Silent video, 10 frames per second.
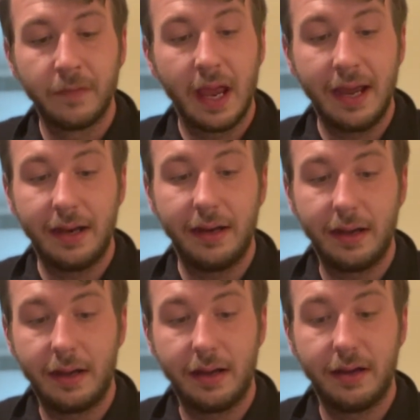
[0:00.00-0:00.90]
and
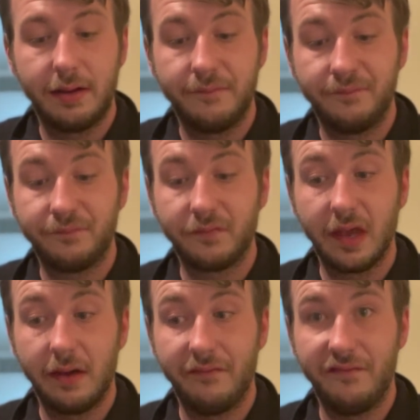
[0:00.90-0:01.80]

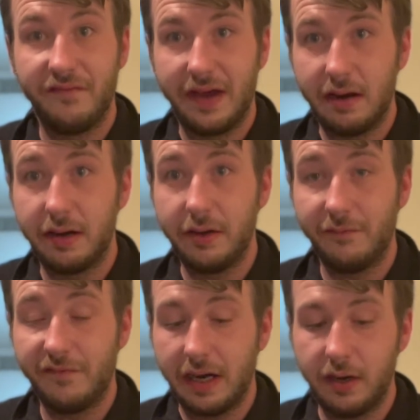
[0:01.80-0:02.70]
very,
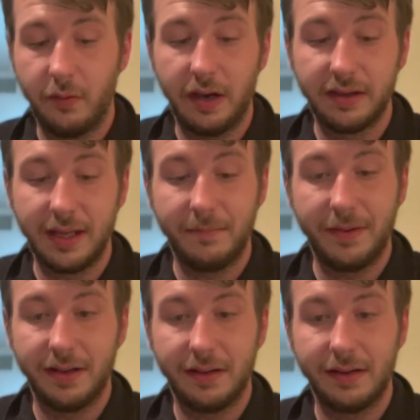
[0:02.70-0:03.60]
very wealthy.
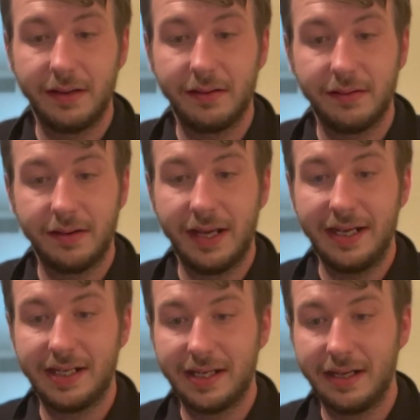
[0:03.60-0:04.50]
But he
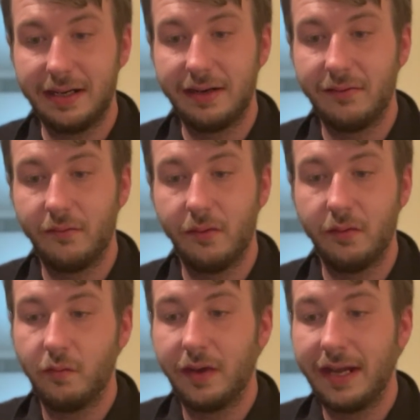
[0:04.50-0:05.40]
said
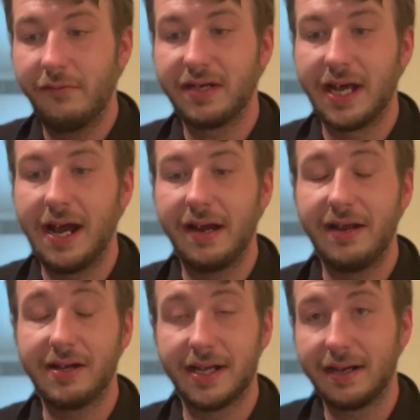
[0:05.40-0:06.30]
when he retired, he
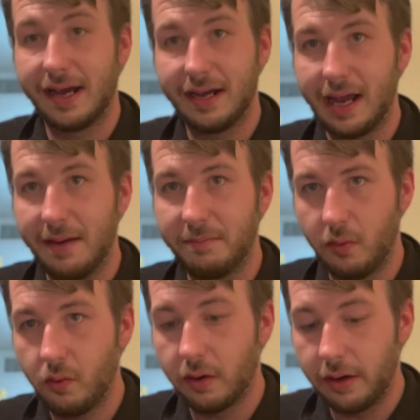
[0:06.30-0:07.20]
was like, I got
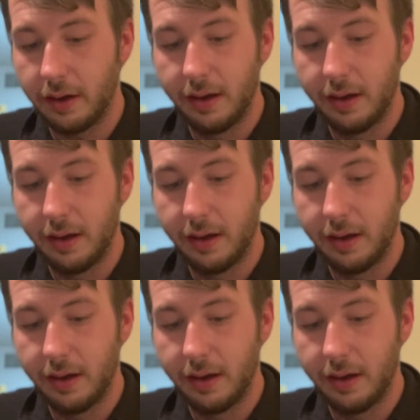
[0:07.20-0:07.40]
bored